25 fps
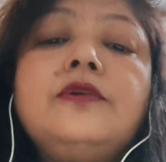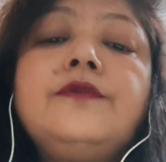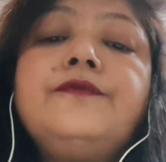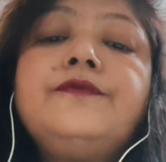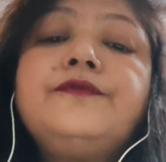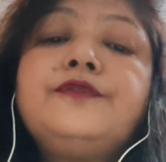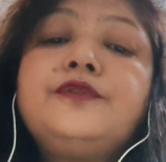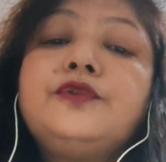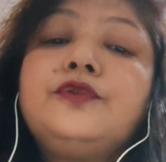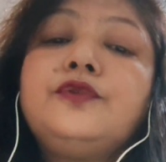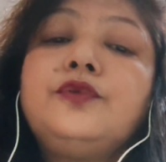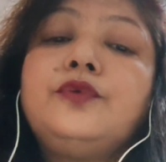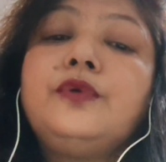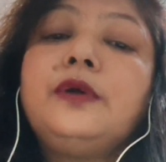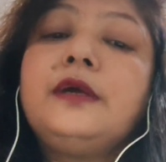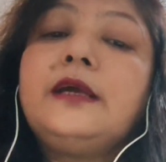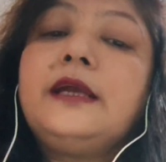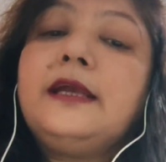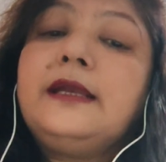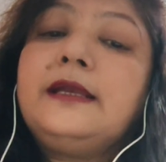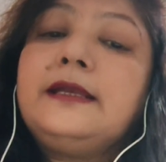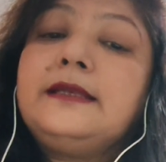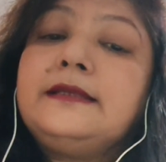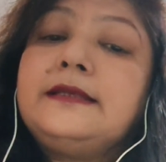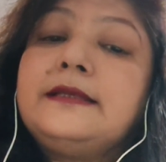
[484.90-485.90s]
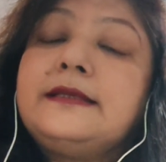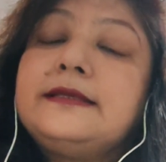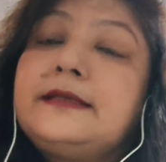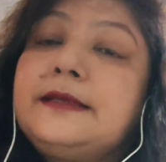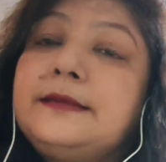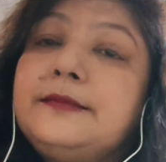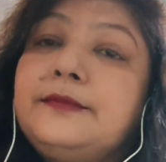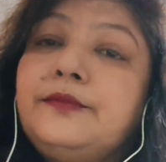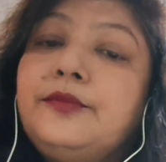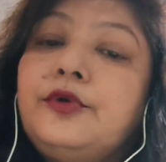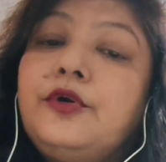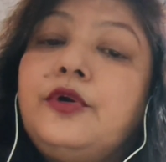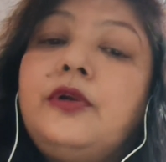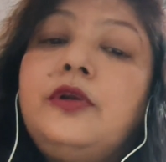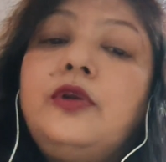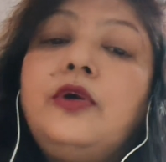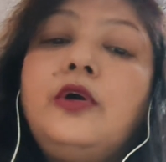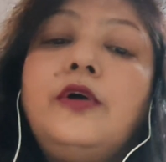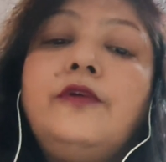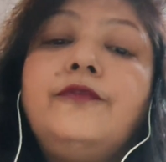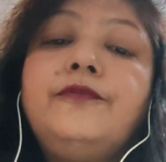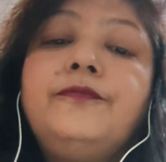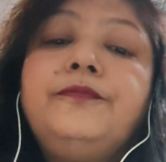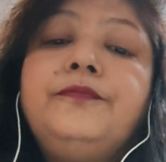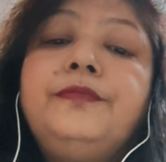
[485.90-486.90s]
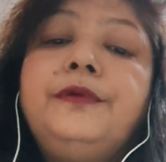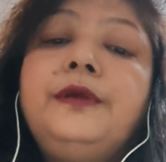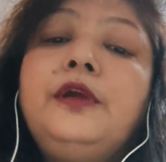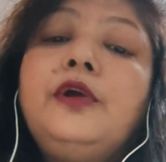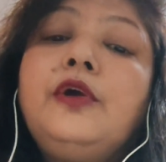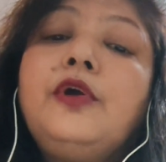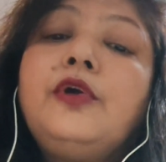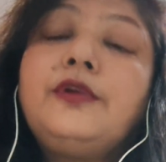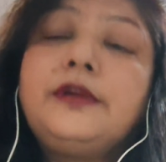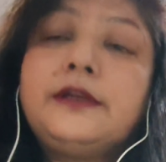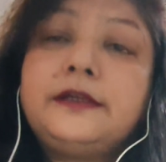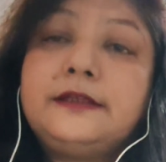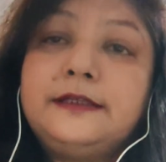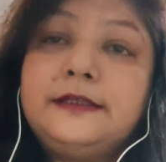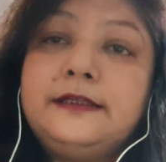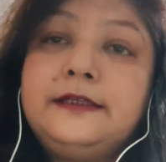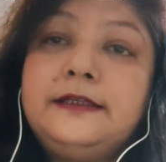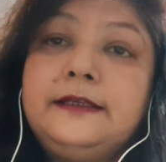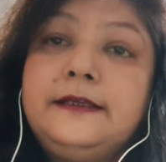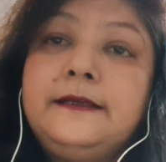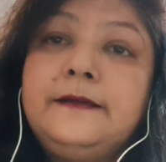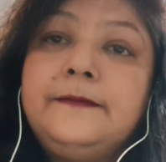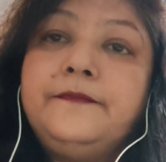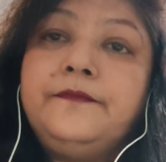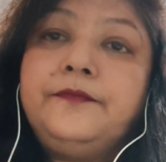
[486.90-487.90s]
of snow again is a symbol of purity.